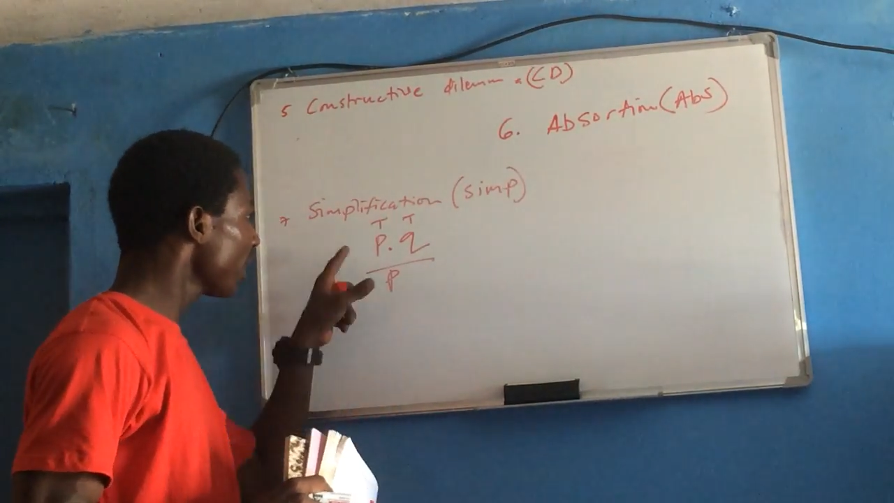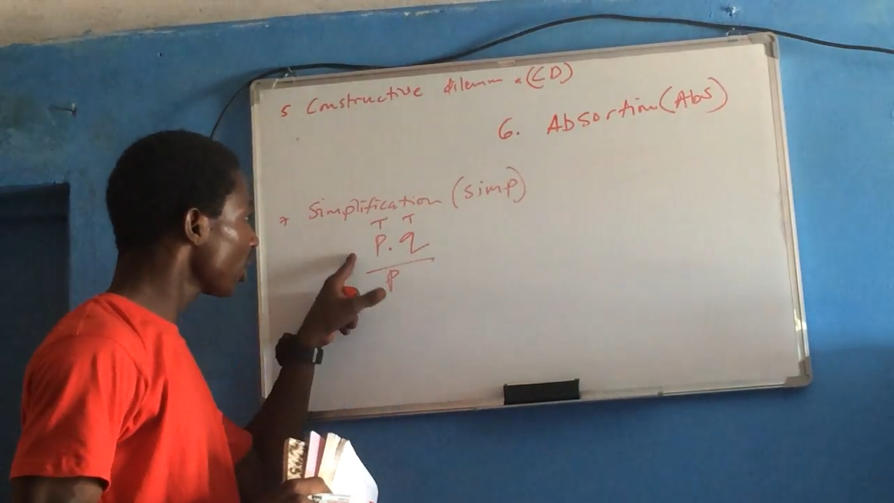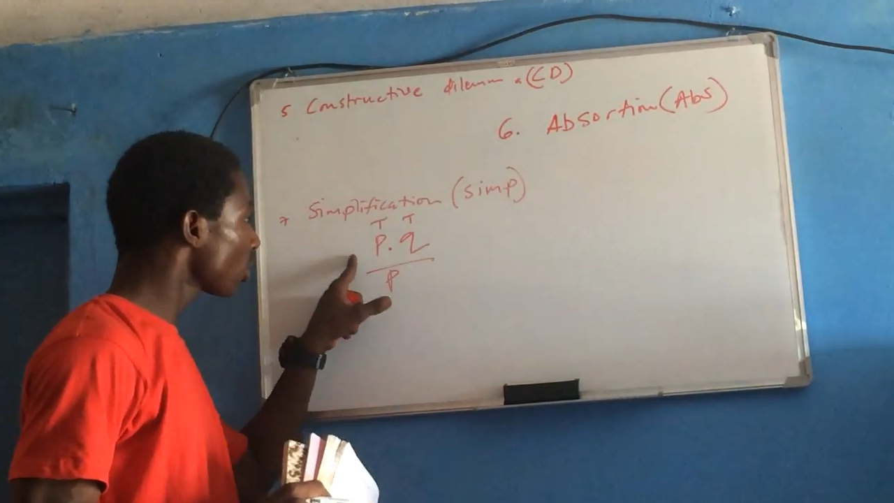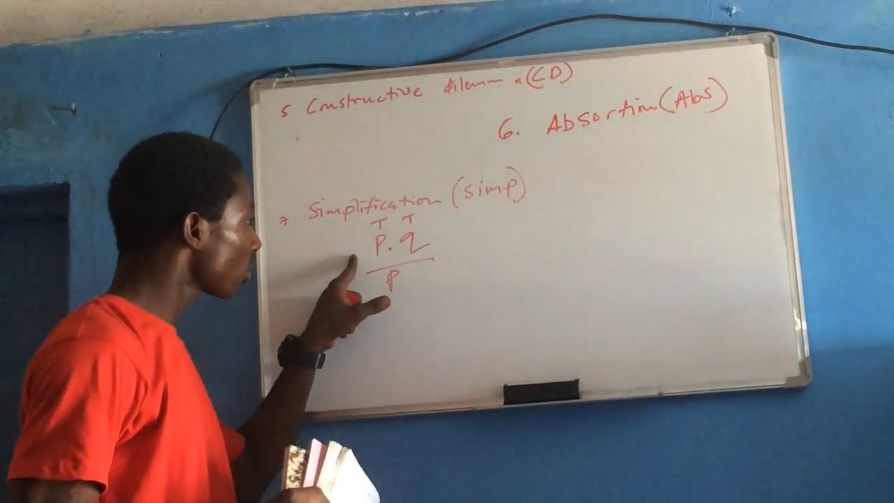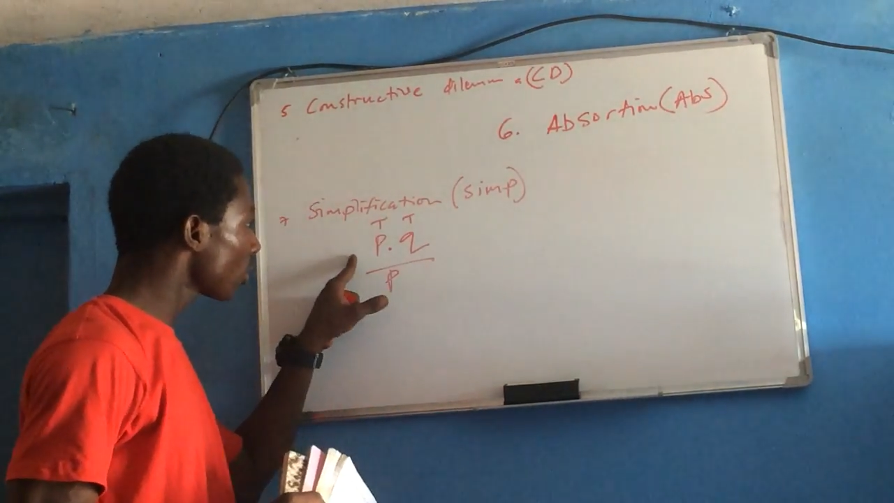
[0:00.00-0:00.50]
P
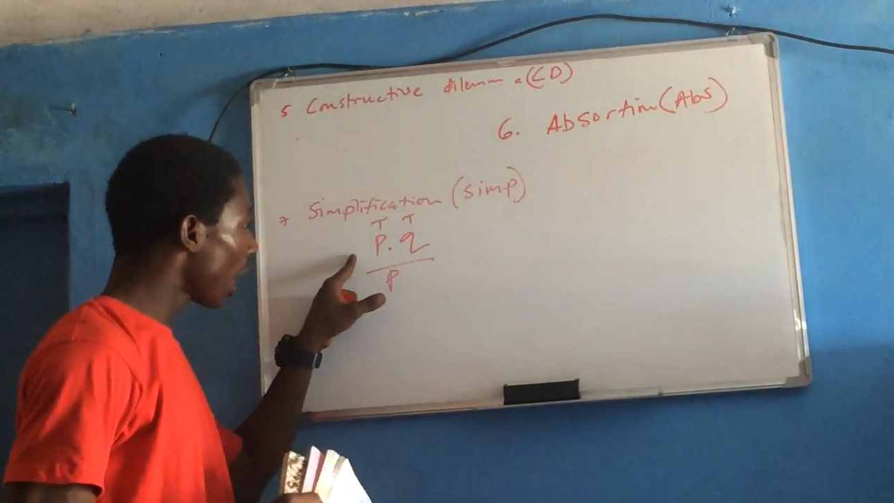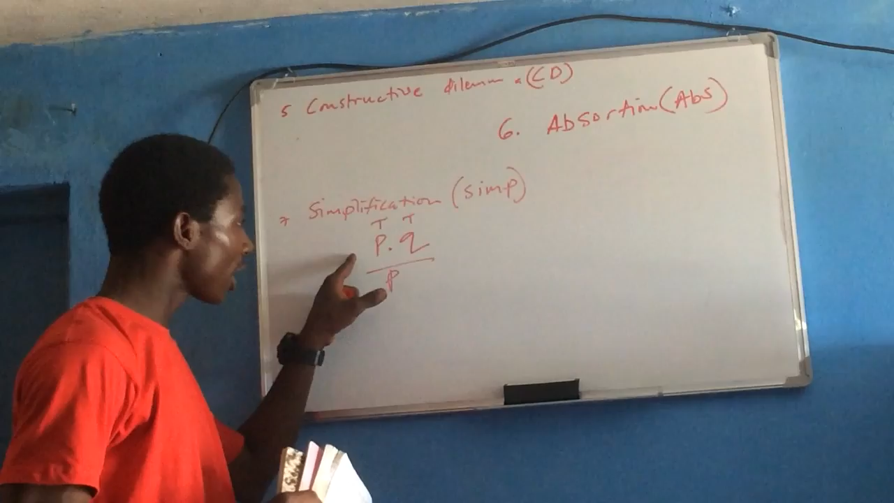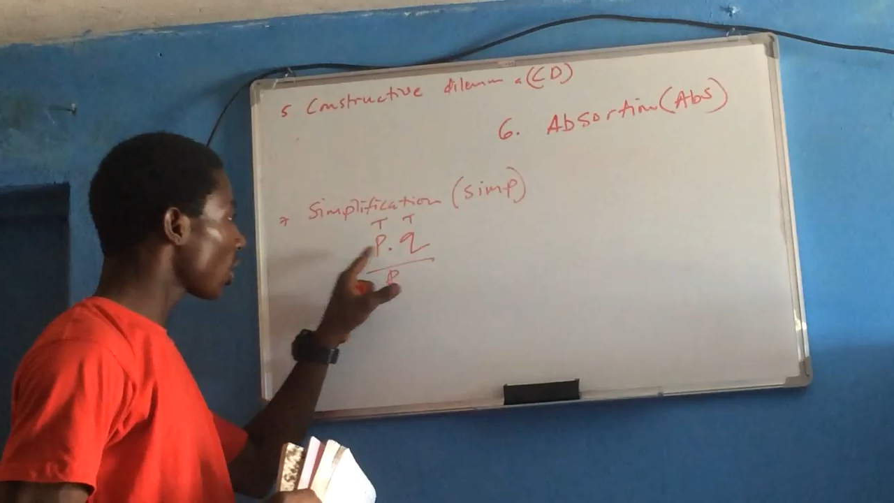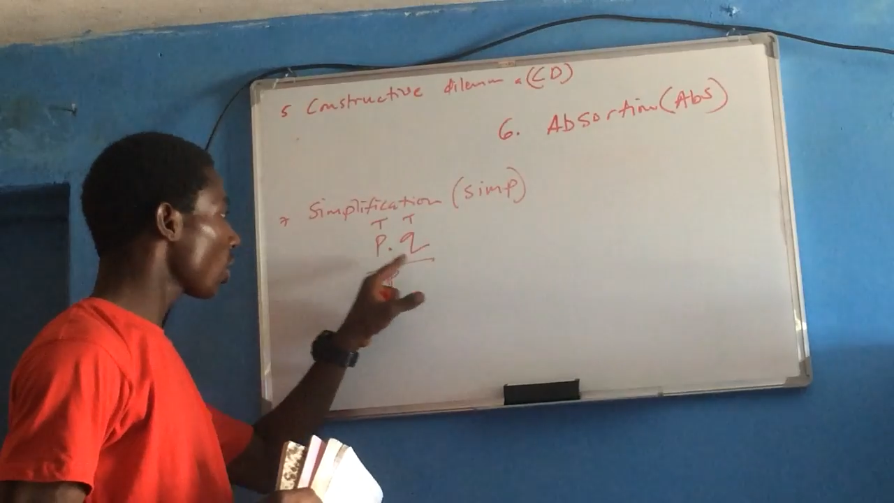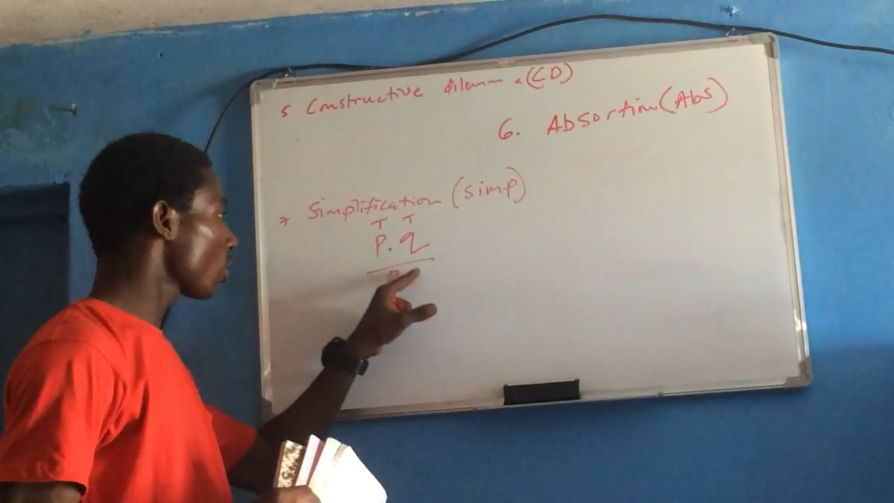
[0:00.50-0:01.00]
is true
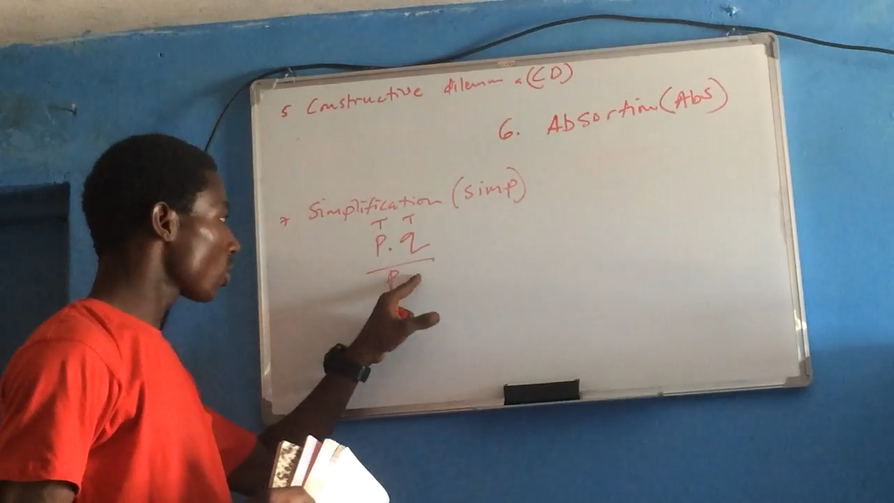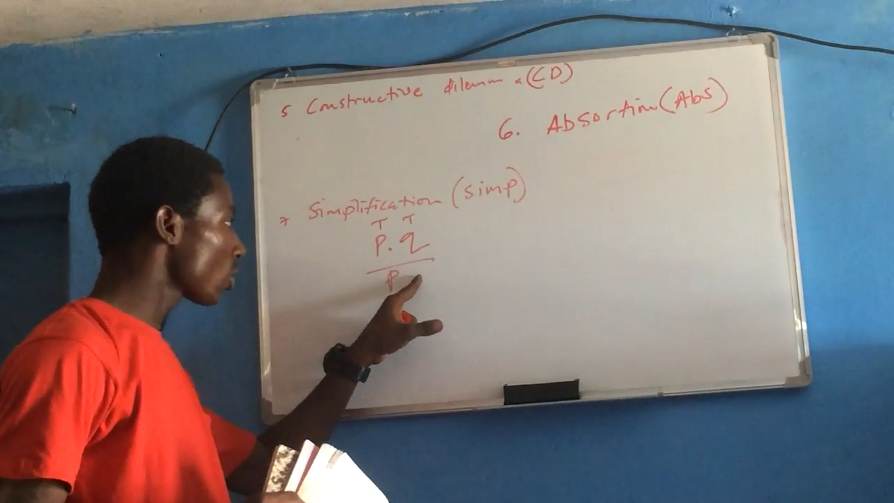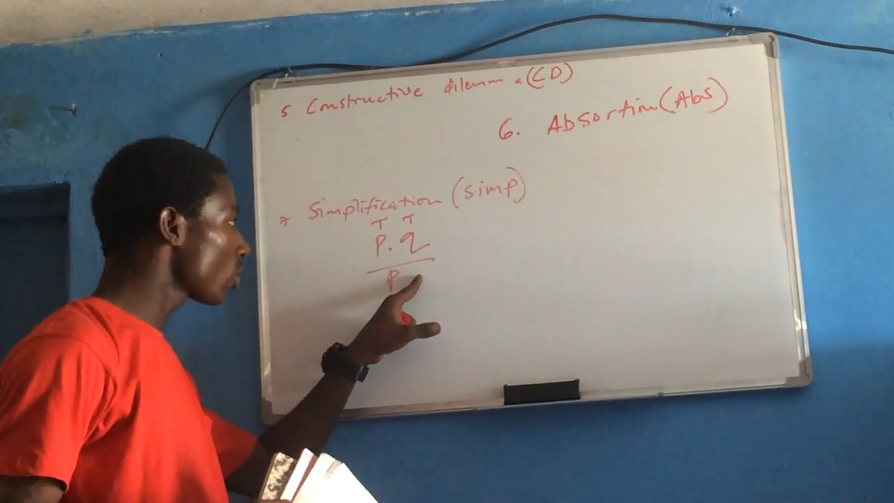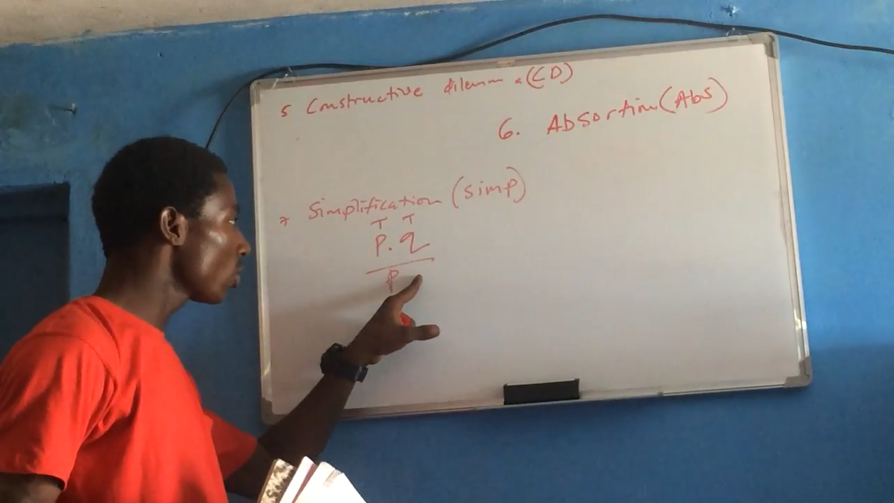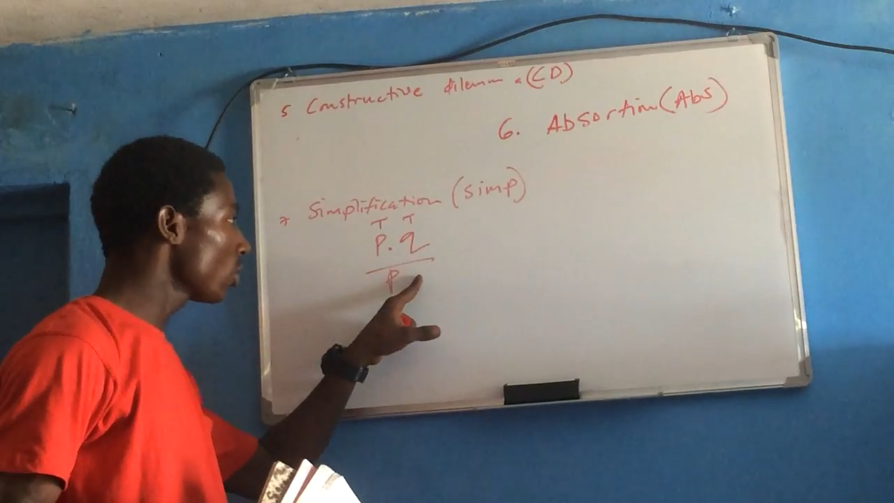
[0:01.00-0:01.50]
and Q is
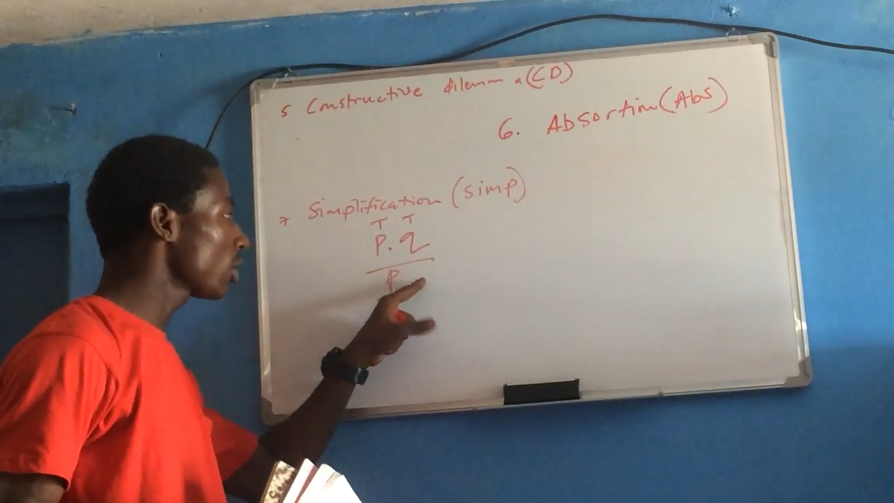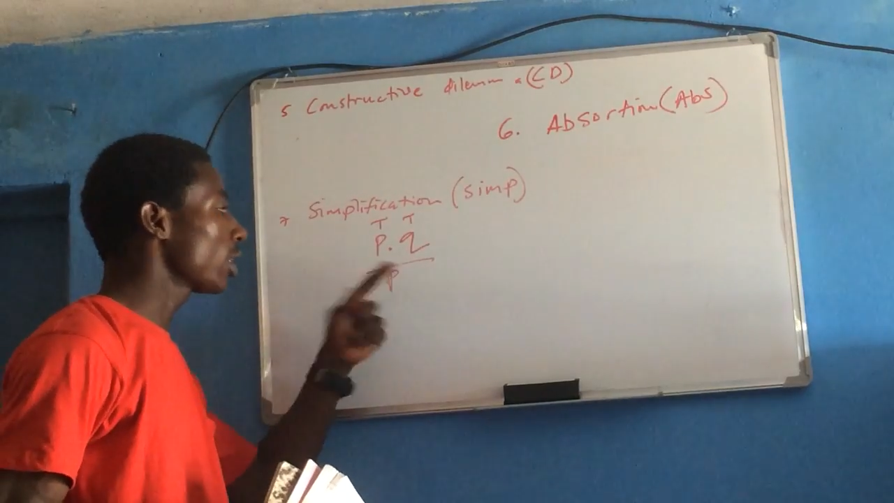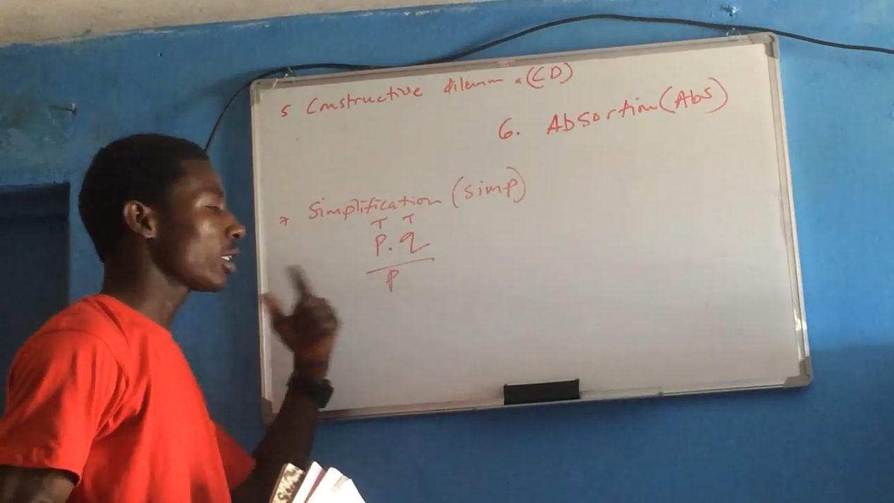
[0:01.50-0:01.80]
true,